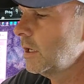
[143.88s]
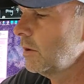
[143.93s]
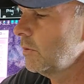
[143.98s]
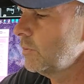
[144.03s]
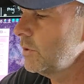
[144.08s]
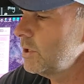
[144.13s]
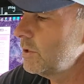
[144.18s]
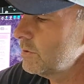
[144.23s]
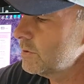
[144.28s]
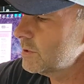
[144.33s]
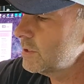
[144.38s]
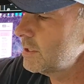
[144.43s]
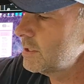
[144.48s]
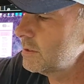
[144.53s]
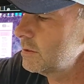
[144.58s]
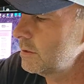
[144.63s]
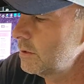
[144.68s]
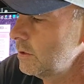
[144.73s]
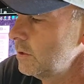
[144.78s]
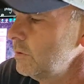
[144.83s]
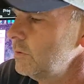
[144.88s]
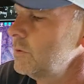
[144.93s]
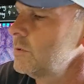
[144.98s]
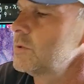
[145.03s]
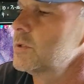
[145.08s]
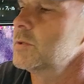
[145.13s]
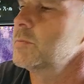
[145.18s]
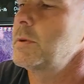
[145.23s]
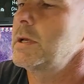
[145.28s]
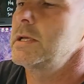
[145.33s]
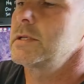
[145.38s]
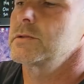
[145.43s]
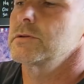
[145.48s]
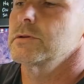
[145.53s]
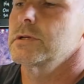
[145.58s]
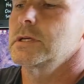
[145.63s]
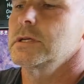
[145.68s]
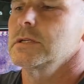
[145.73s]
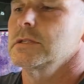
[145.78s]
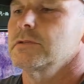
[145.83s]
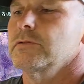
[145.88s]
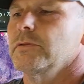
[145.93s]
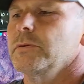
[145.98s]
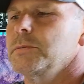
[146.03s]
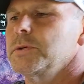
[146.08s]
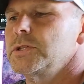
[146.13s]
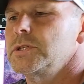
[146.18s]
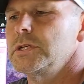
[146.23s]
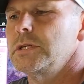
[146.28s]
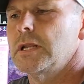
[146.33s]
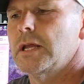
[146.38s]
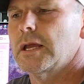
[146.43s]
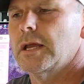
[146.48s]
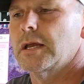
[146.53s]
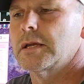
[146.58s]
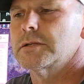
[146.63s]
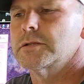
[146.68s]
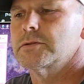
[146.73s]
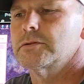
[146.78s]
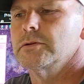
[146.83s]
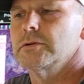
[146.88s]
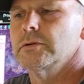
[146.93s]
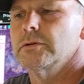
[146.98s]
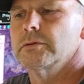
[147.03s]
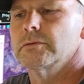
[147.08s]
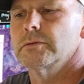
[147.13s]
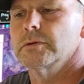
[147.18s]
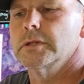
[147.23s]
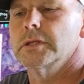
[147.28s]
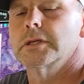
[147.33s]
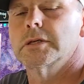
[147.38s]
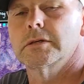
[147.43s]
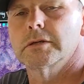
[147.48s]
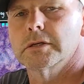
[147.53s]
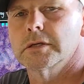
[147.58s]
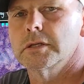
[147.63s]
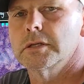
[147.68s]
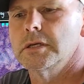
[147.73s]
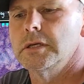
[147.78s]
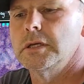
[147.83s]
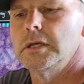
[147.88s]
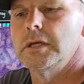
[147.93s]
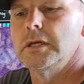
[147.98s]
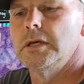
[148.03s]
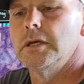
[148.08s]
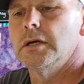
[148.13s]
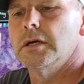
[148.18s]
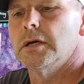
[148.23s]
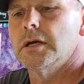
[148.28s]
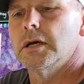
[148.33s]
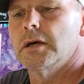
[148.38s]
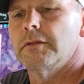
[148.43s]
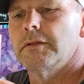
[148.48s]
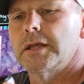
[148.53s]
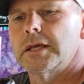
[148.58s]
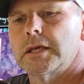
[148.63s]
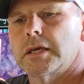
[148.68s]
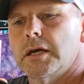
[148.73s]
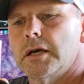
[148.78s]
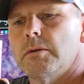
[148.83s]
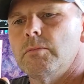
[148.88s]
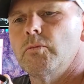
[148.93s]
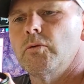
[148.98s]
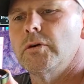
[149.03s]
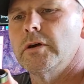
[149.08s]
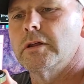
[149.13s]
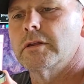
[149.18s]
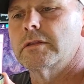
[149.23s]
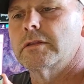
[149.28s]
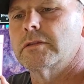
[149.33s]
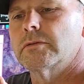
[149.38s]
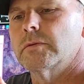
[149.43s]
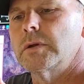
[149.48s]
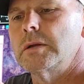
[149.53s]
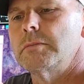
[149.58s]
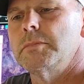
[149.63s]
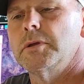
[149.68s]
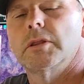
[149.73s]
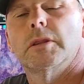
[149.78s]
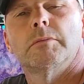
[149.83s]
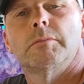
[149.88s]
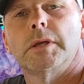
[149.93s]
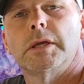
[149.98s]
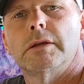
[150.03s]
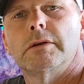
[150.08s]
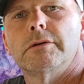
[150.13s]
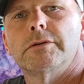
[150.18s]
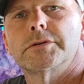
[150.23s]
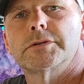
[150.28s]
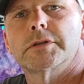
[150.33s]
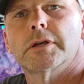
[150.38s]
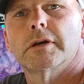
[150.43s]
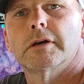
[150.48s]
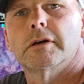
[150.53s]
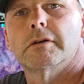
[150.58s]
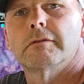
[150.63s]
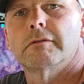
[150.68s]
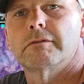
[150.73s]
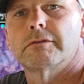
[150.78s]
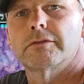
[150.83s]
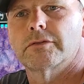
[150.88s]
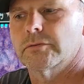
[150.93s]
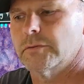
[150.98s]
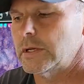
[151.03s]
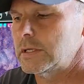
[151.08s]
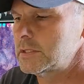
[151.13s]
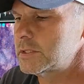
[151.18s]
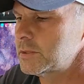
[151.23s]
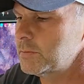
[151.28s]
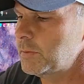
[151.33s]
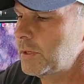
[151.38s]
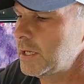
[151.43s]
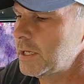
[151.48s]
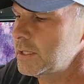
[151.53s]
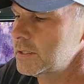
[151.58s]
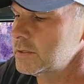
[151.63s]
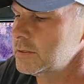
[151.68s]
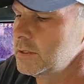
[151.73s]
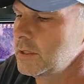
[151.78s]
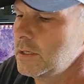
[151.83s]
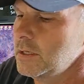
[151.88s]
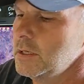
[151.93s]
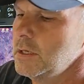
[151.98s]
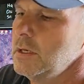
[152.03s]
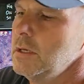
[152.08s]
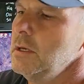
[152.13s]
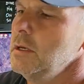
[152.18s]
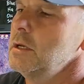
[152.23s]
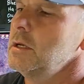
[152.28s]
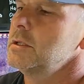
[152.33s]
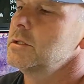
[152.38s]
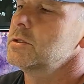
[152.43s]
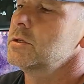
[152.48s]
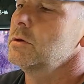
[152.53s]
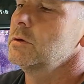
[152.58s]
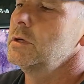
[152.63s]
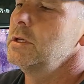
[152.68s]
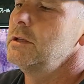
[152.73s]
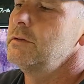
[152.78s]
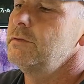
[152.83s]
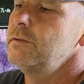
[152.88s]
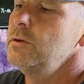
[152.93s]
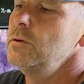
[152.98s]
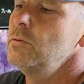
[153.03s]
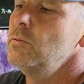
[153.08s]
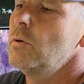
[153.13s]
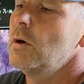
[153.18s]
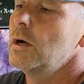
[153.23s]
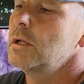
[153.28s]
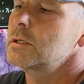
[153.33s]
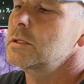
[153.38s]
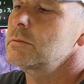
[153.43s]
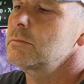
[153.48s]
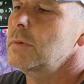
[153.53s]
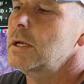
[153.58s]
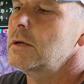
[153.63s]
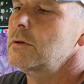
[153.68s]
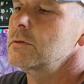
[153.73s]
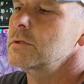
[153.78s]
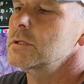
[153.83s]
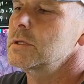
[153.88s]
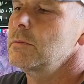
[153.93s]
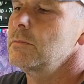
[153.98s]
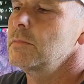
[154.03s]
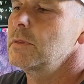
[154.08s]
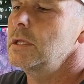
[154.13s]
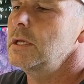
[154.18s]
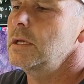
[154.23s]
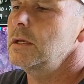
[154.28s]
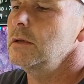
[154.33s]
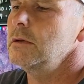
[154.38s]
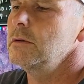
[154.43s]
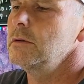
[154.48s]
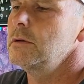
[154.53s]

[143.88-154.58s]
We use these little spacer kits from ASG Astro. They're really good. They come with 3 millimeters of thread space. And so if you want to mount something